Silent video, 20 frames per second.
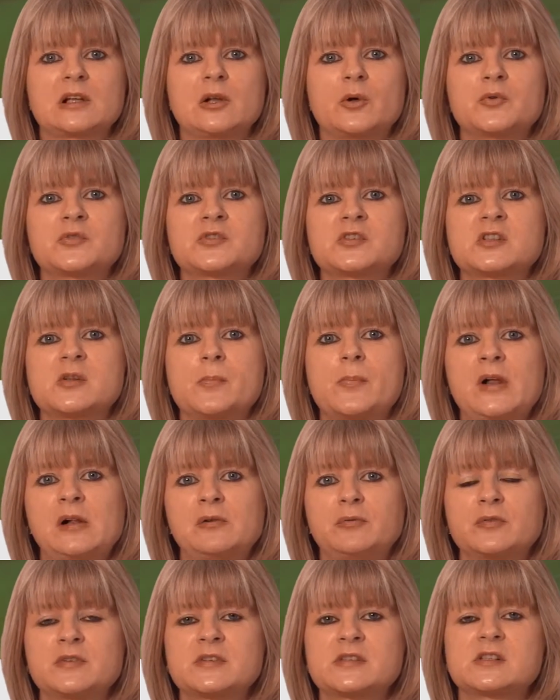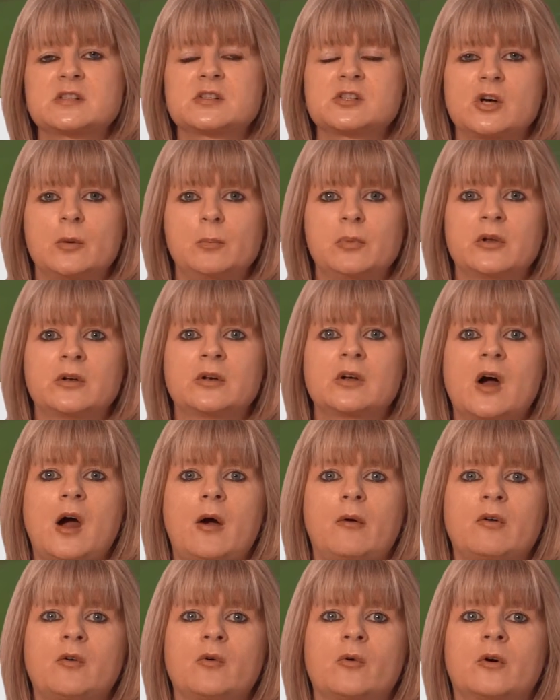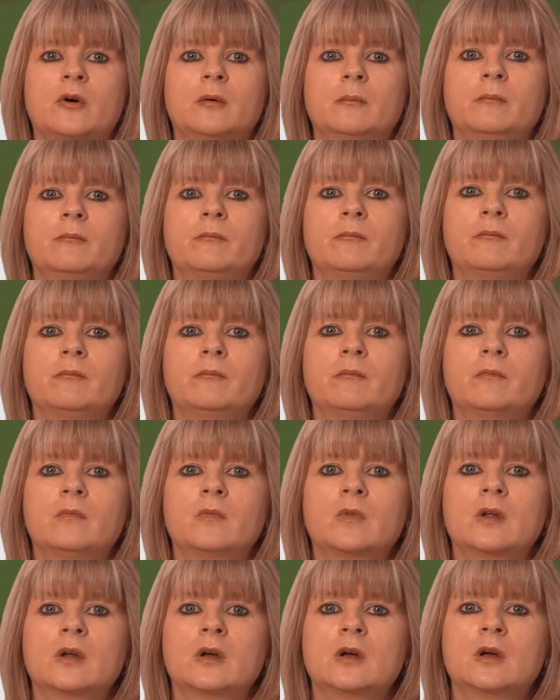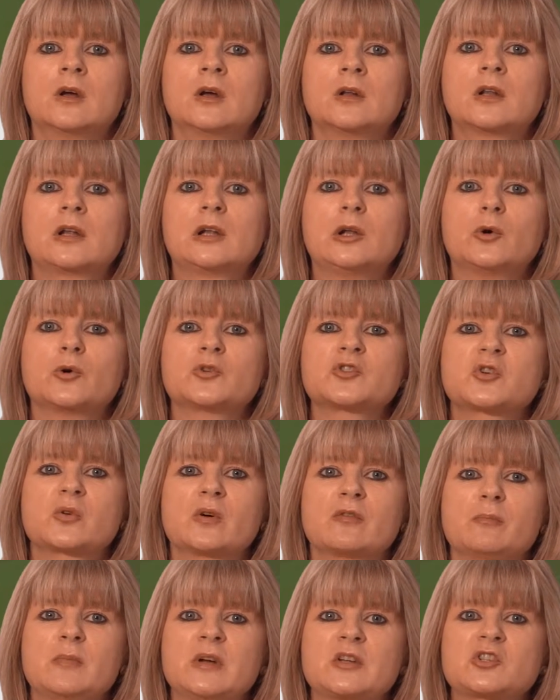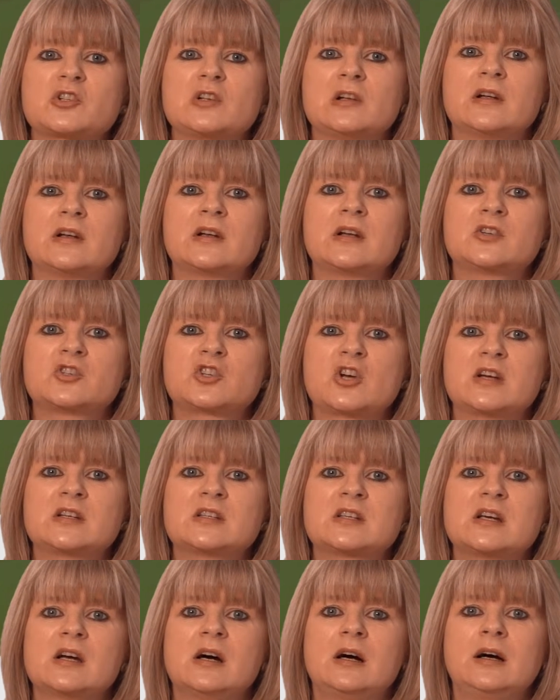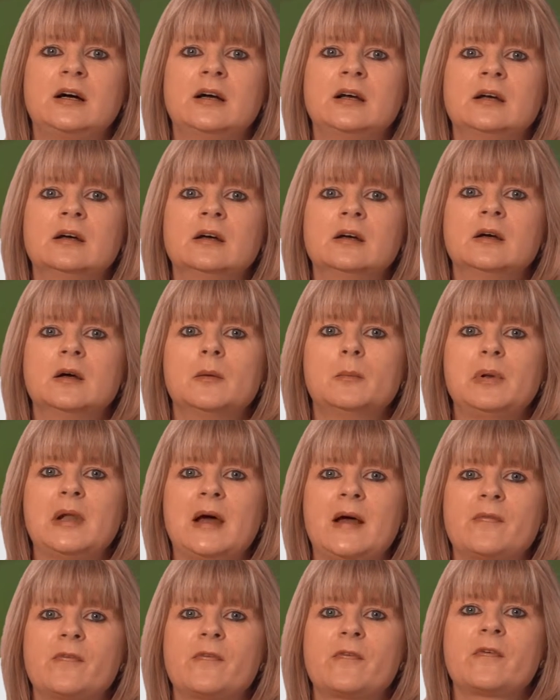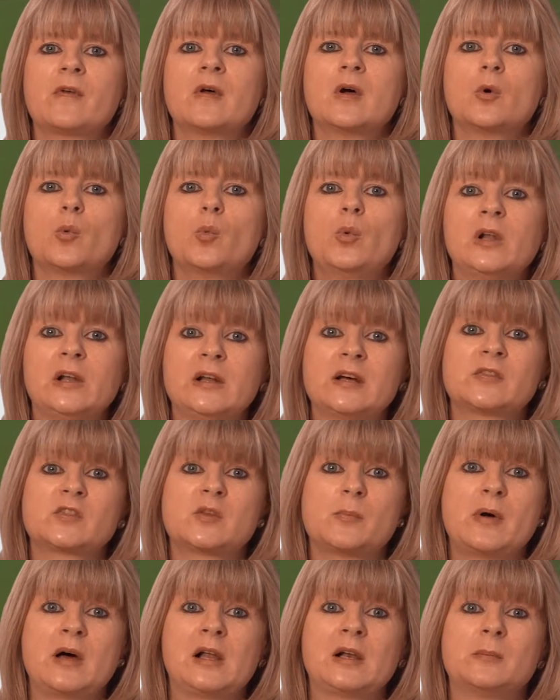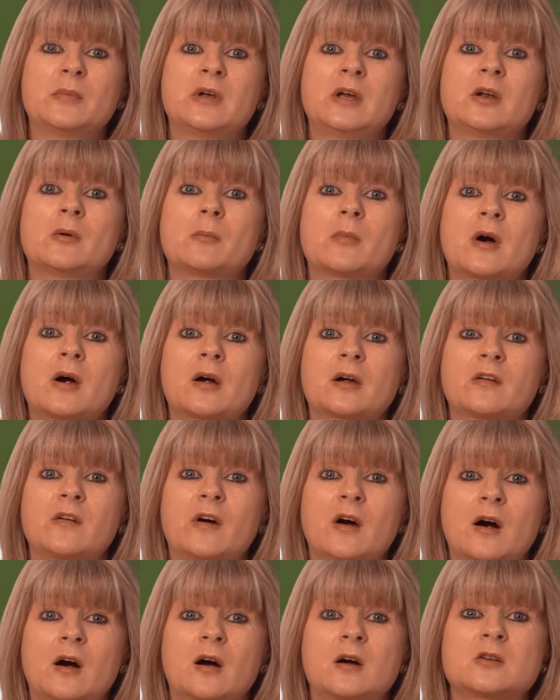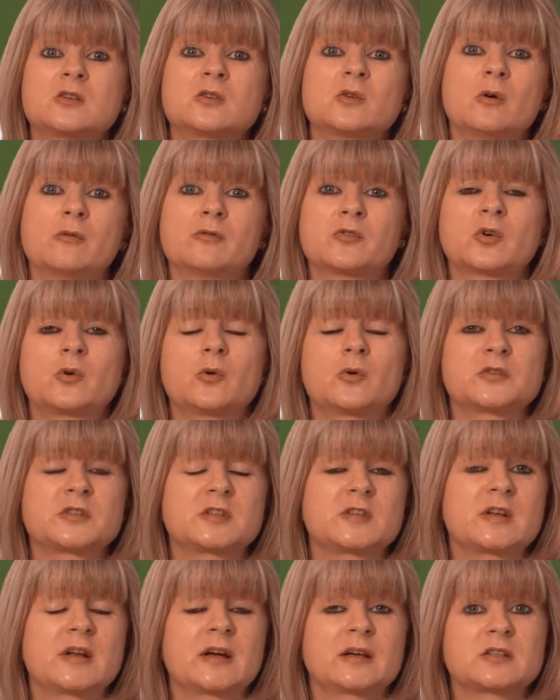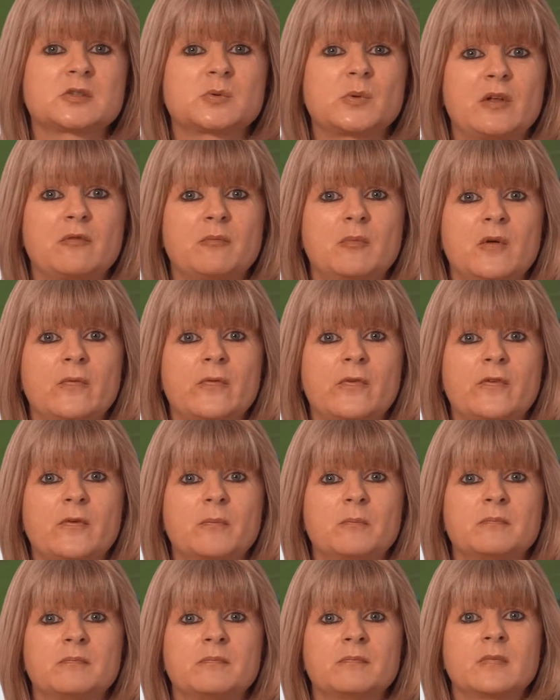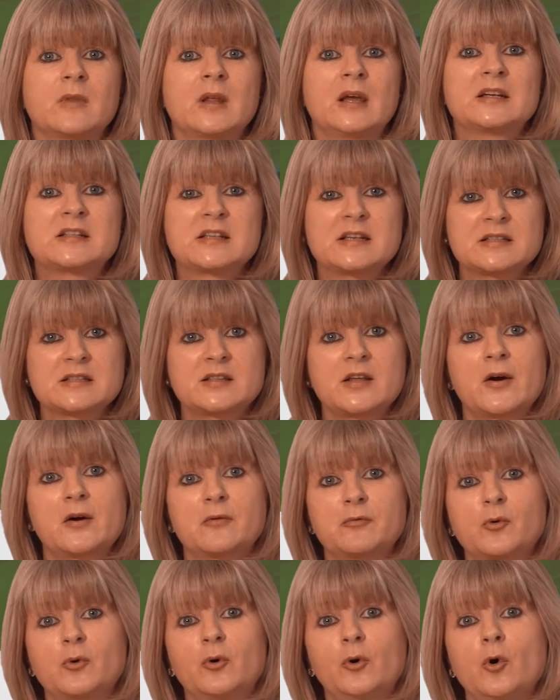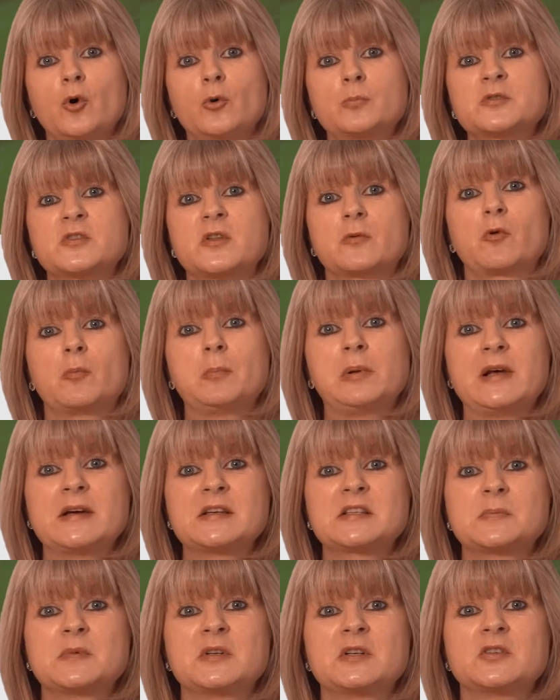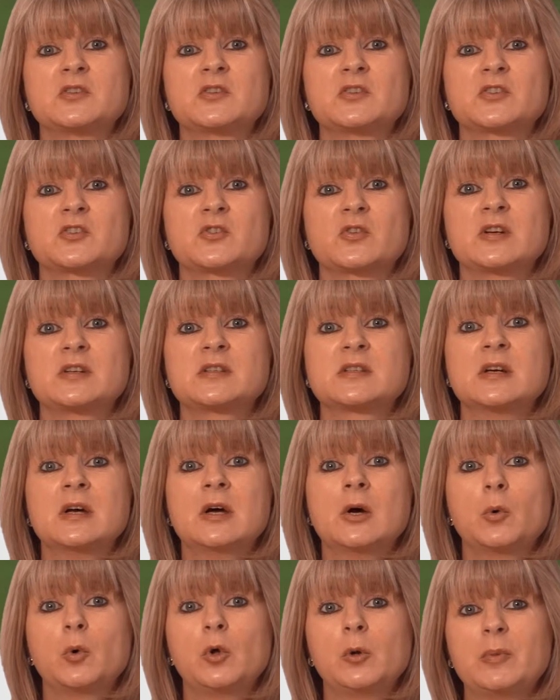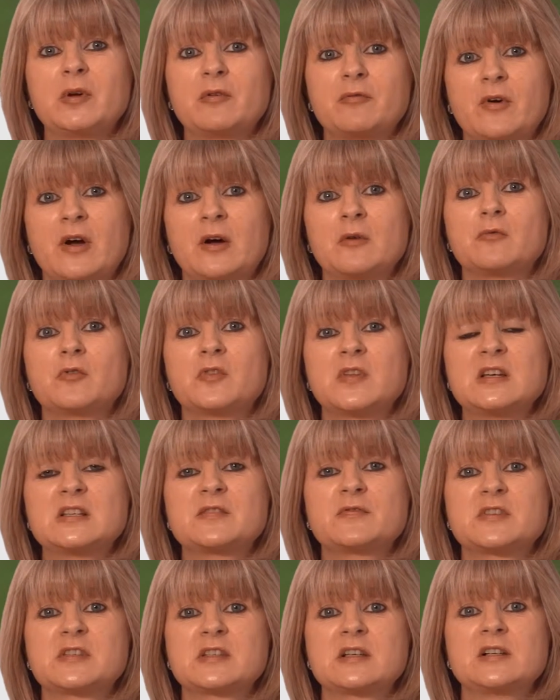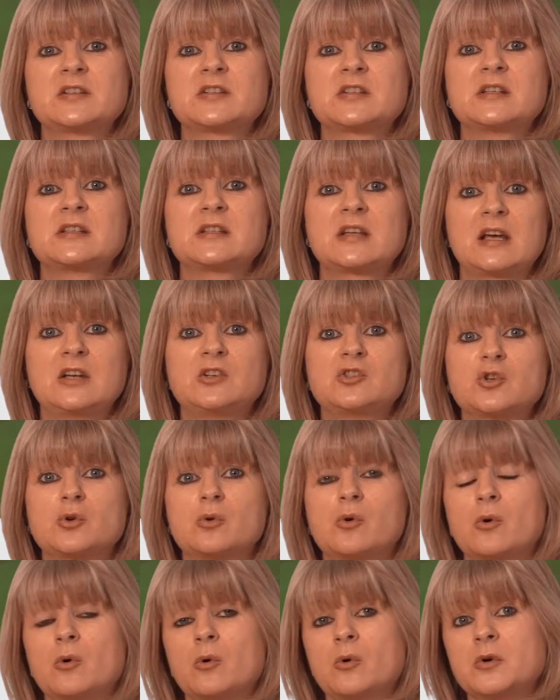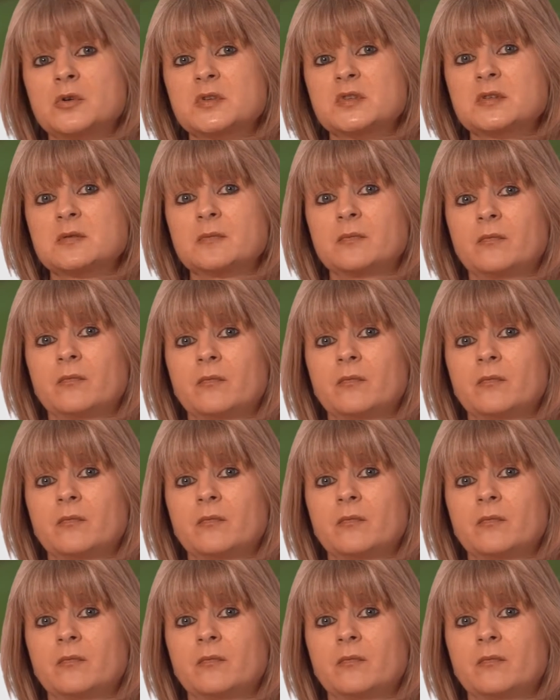close to the Belfast-Dublin corridor. The closure of Michelin and JTI plants will hit the Ballymena market hard over the course of the next 12 months. It is therefore hoped that replacement industries will be found for these facilities in due course.